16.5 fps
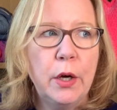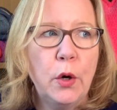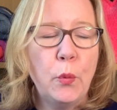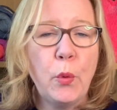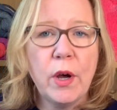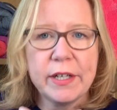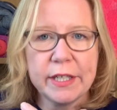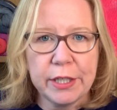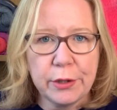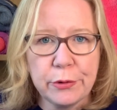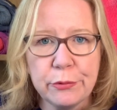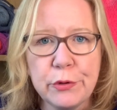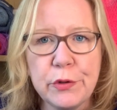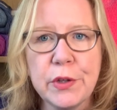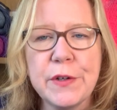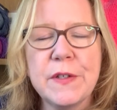working
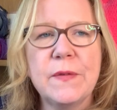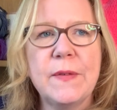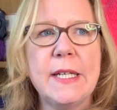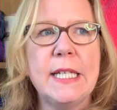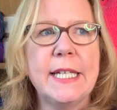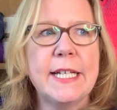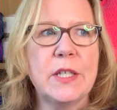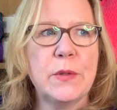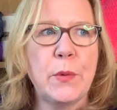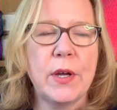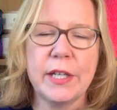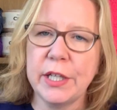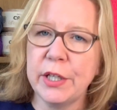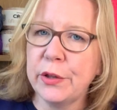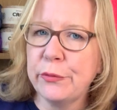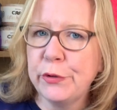through those feelings,
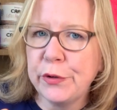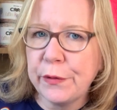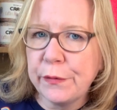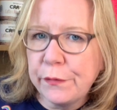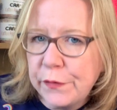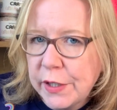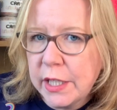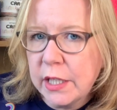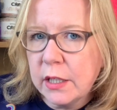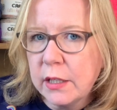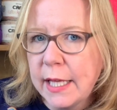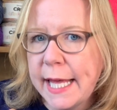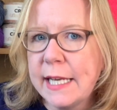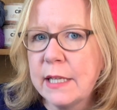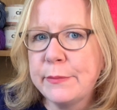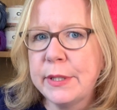working through the fear
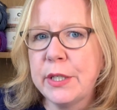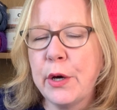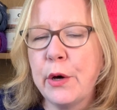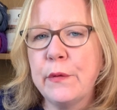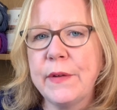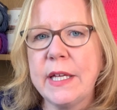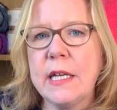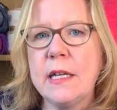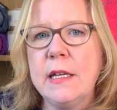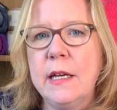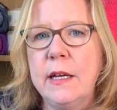element of it,